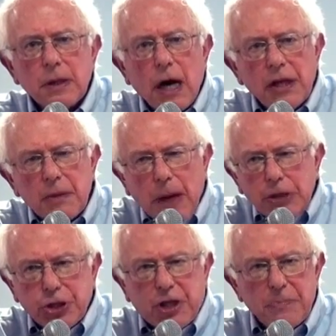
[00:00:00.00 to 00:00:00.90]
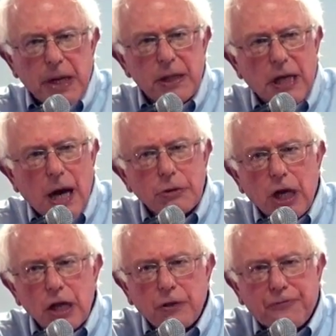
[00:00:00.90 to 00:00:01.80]
on the budget committee, so I was
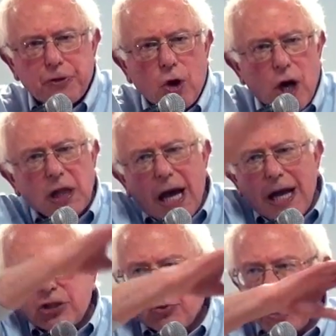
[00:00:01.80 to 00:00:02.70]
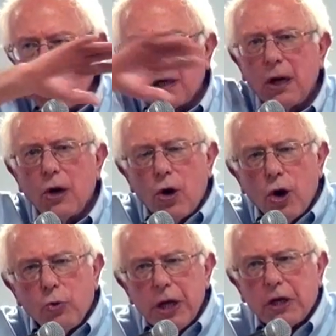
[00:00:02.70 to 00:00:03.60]
on the floor last week,
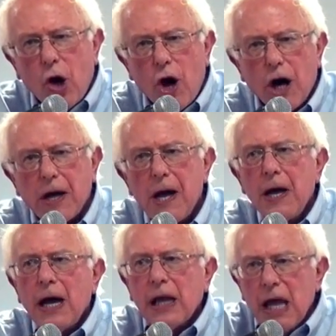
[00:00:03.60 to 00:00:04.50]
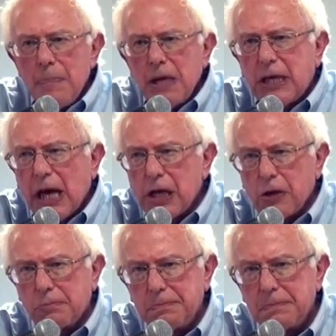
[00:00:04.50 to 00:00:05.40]
all week long. And let me tell you